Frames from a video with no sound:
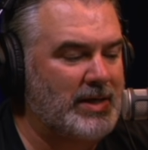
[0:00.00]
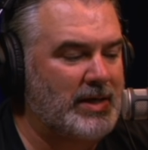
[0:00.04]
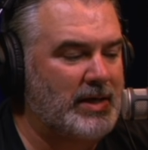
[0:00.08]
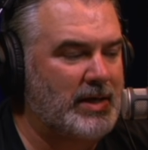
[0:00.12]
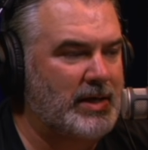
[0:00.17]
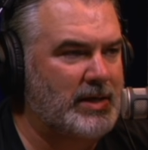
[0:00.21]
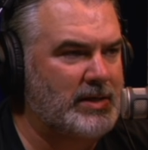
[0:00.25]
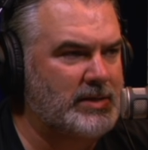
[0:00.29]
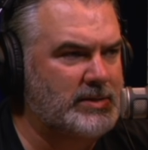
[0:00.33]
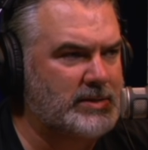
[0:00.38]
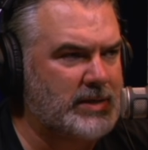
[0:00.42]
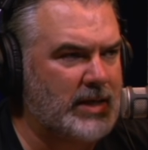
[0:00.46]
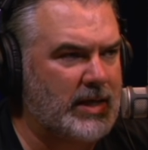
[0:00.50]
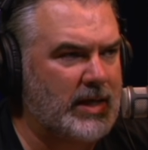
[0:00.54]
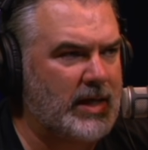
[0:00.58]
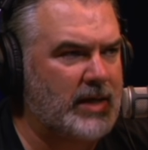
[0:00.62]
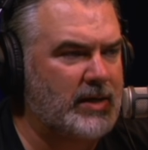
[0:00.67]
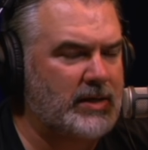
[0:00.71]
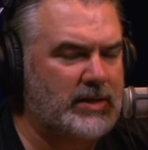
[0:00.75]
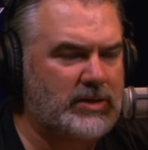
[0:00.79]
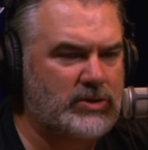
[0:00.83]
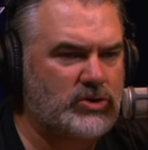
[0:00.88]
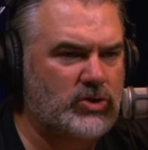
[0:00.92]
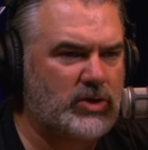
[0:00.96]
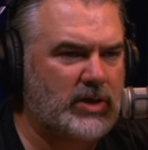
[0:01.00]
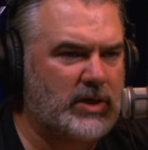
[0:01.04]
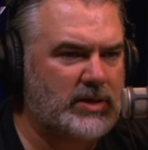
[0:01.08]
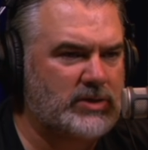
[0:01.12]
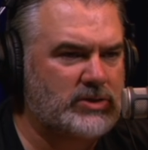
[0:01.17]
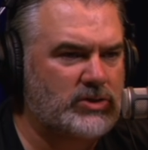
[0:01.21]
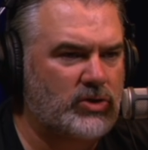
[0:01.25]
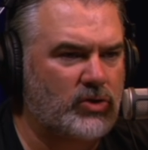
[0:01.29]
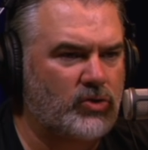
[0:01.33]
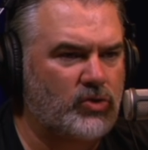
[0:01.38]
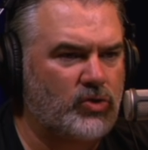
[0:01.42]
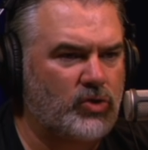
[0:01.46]
And he said, hey, I need you guys
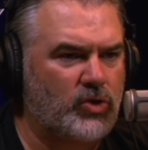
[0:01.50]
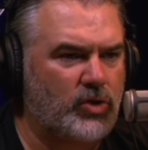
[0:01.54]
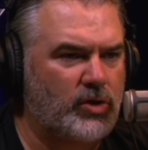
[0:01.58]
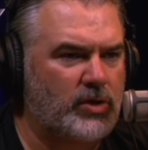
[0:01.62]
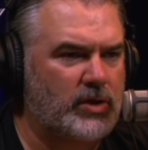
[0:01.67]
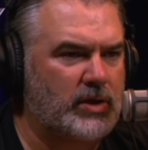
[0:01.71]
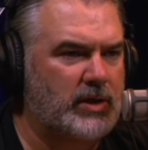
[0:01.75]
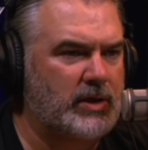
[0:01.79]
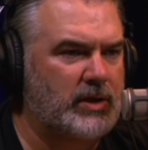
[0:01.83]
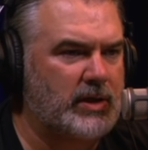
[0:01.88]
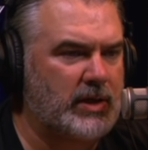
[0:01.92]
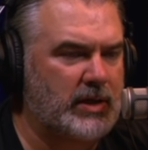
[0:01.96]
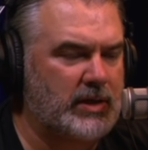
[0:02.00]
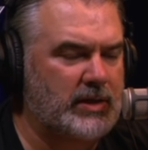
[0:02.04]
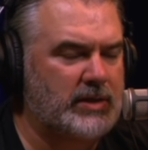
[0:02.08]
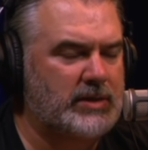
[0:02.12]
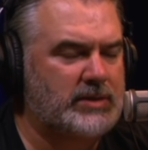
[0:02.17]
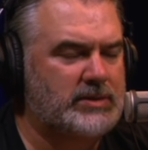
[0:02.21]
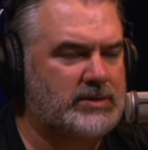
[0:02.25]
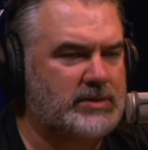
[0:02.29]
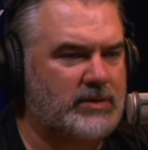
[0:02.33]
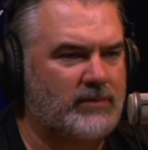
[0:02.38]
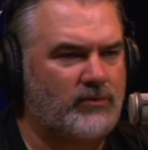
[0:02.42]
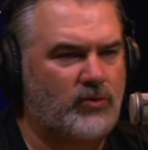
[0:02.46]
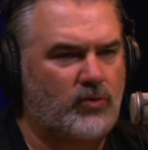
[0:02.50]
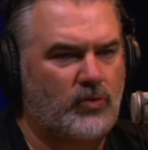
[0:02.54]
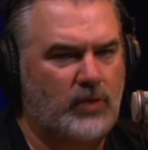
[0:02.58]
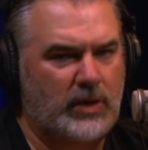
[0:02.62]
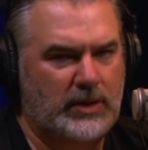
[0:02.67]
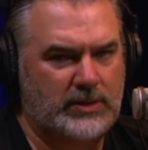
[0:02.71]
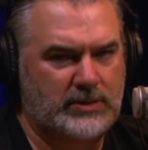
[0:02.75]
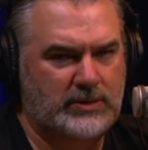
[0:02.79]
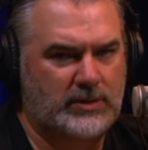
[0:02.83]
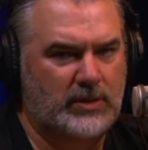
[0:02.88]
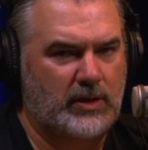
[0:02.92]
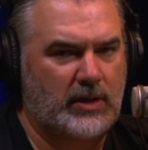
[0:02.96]
to look at any civil
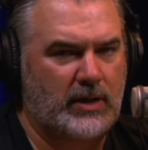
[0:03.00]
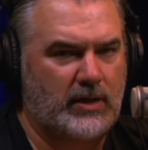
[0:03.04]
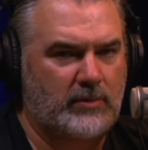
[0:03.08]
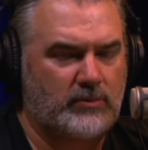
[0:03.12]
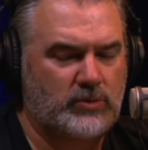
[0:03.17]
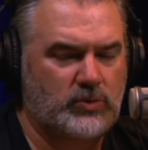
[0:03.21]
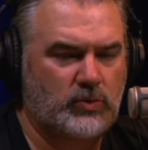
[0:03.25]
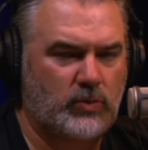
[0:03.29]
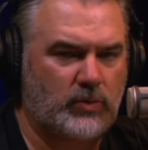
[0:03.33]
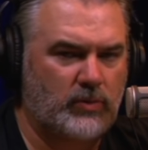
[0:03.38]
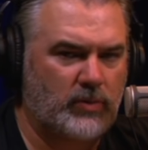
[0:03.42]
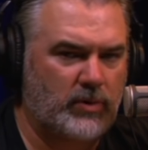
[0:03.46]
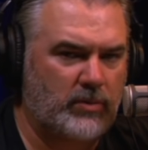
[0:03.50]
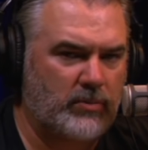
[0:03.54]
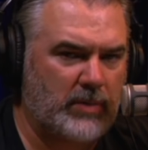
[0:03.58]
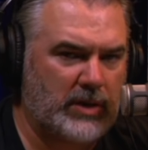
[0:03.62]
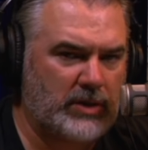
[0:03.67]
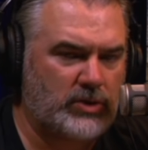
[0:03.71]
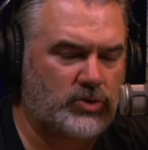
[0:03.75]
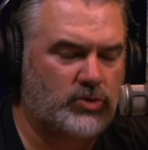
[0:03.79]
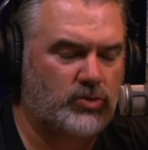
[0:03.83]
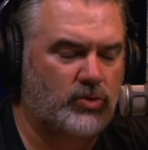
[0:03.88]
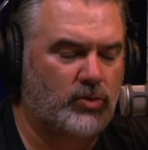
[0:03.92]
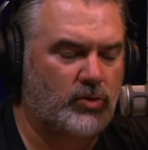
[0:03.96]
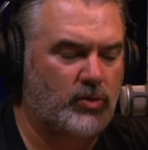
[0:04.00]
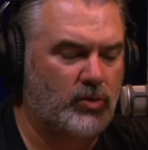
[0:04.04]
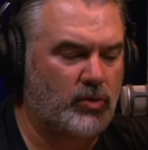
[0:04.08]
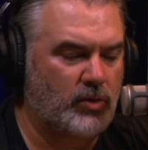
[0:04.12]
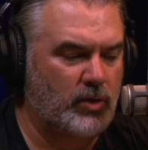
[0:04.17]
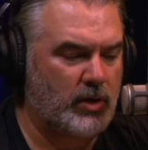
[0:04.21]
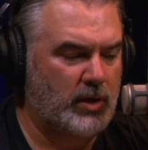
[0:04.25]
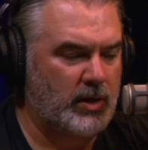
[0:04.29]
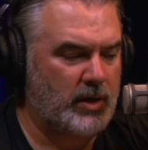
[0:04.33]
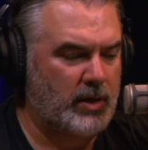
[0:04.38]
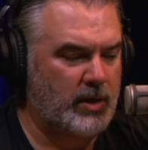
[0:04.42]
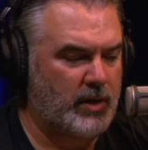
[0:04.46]
rights claims. We want to make sure
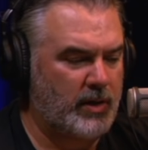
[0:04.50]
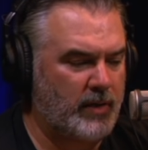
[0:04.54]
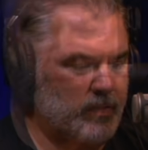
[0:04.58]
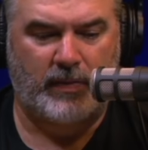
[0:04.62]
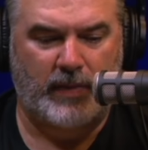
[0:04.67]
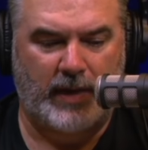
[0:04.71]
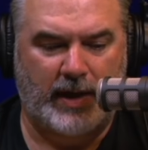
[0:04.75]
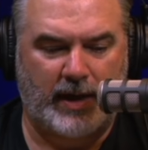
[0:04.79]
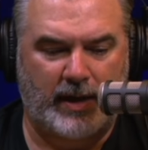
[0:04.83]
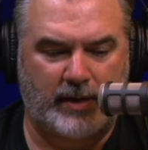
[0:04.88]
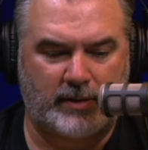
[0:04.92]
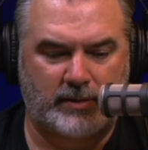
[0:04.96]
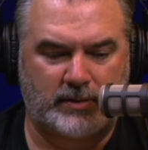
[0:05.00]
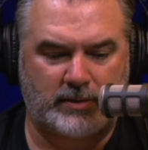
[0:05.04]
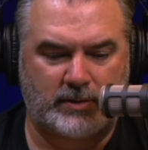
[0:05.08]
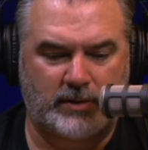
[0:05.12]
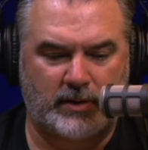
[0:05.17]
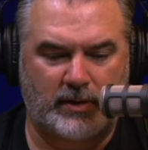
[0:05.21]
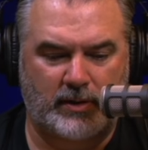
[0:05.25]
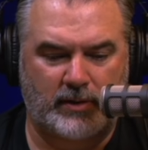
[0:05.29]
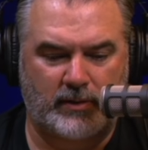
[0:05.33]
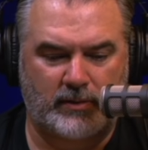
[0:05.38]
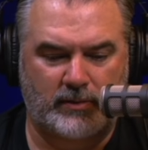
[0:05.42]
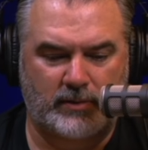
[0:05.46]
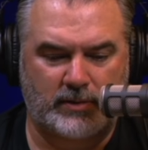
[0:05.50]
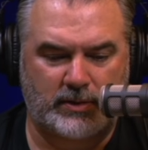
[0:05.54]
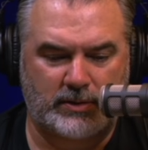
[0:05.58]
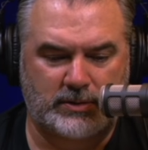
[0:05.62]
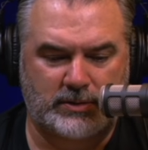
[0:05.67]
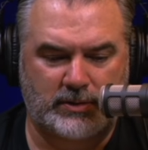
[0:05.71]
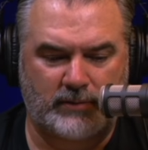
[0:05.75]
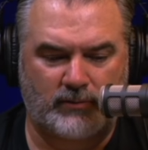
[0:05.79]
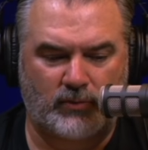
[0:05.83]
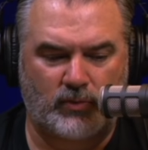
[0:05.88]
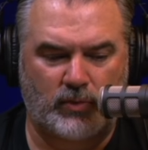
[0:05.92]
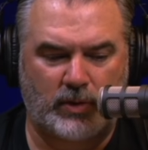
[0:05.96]
that the
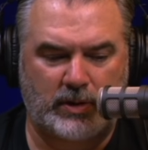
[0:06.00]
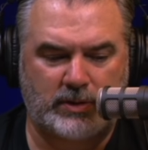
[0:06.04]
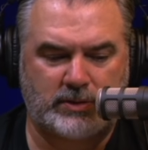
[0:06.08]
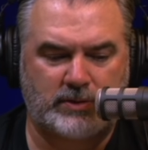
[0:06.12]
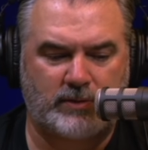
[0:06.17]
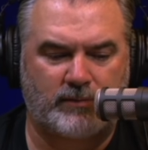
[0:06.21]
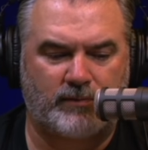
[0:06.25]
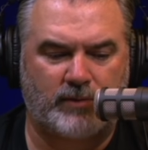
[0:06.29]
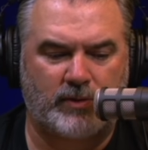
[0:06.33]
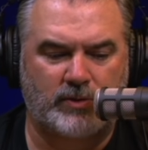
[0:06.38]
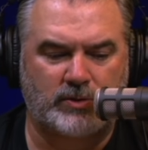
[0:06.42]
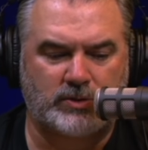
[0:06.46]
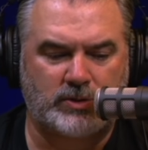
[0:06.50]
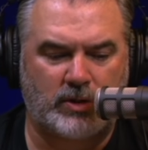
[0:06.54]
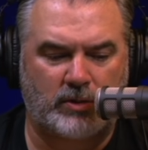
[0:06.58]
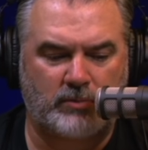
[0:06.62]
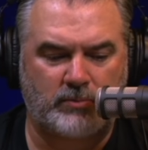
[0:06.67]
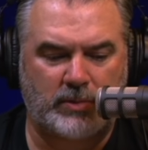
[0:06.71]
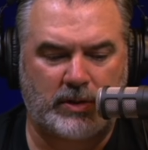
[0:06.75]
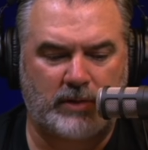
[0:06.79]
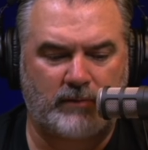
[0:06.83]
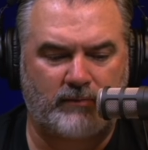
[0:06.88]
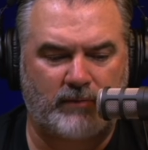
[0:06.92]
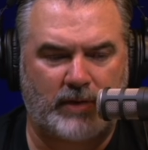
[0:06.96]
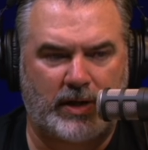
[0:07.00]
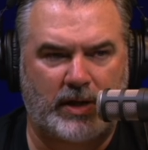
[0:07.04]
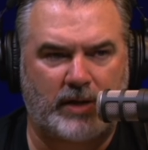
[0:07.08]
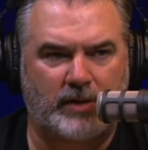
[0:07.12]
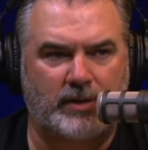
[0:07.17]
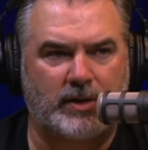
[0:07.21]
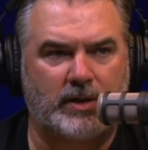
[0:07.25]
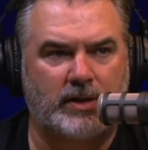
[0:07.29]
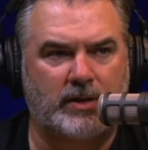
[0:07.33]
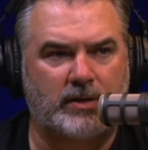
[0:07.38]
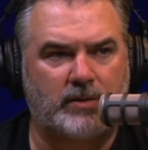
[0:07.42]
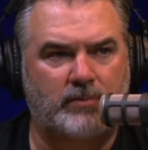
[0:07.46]
civil rights of folks aren't being
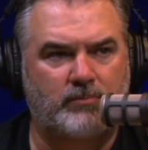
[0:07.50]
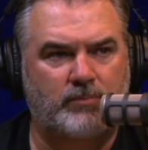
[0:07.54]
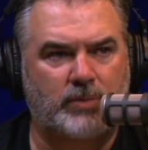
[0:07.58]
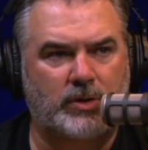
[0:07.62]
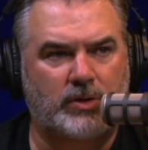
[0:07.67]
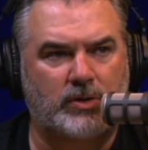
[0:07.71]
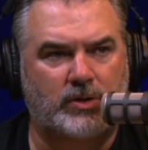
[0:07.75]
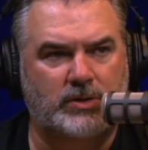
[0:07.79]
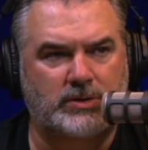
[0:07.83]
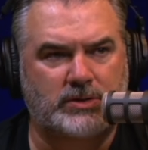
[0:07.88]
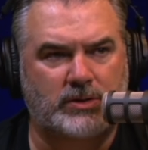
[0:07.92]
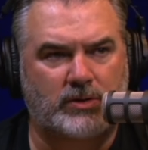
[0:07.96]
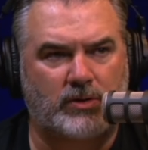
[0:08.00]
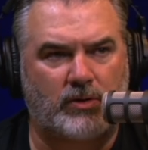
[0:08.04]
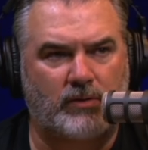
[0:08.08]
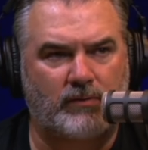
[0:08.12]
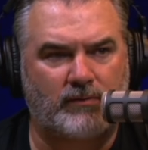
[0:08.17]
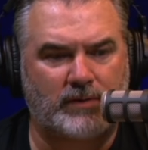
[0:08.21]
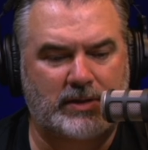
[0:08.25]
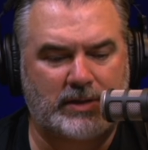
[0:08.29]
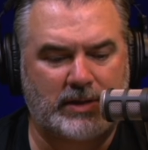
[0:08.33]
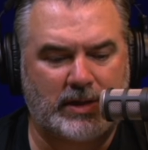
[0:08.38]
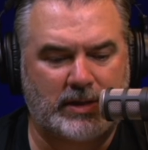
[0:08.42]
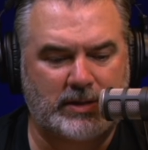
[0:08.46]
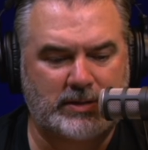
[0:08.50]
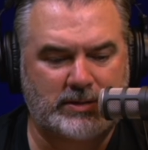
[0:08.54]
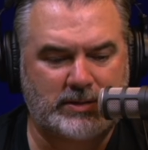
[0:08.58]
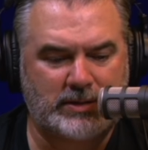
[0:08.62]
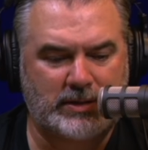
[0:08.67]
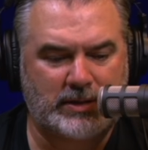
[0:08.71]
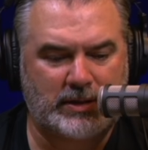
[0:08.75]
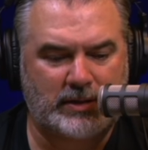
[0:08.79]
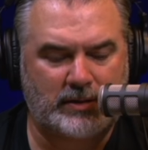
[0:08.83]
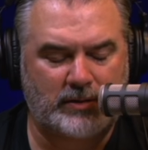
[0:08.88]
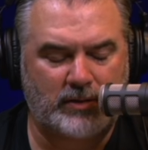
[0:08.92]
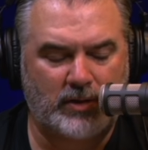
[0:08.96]
violated because of
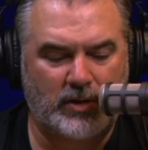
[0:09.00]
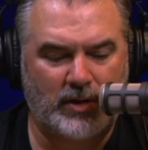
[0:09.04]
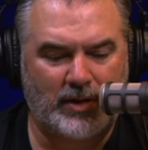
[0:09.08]
COVID-19.